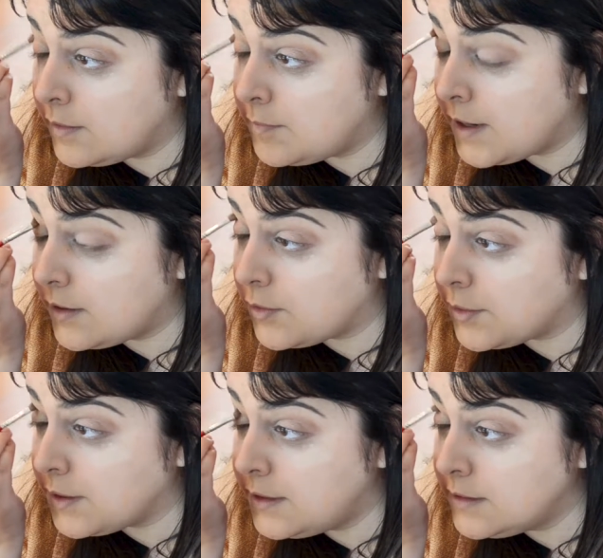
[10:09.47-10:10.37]
in my
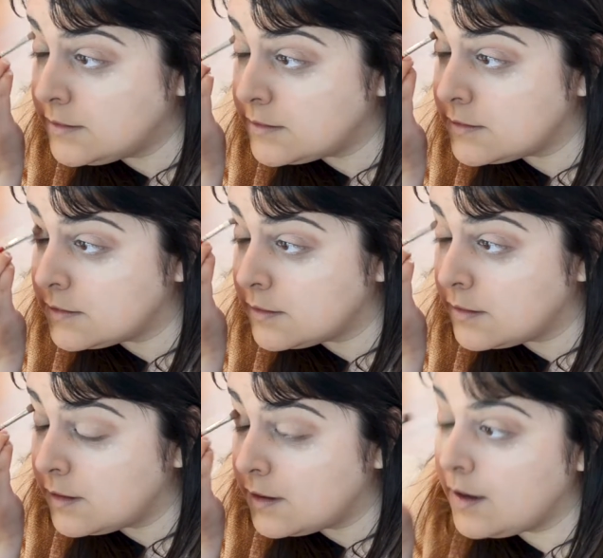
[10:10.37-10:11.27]
crease
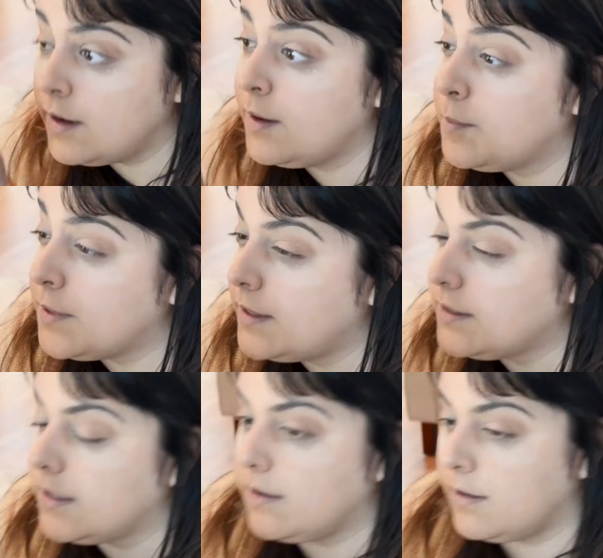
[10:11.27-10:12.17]
and
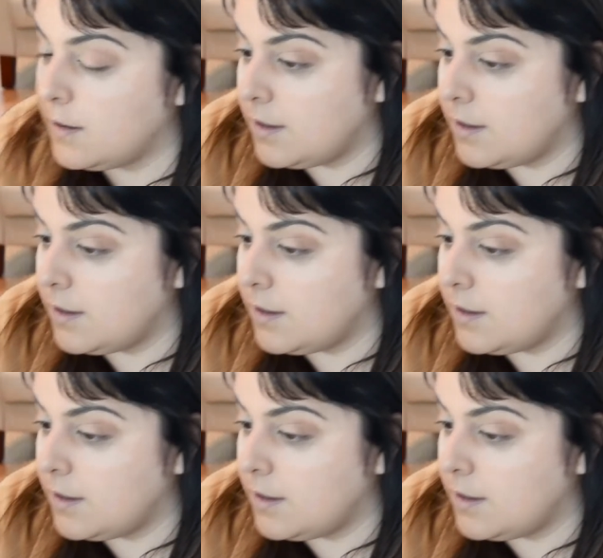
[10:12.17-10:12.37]
blending.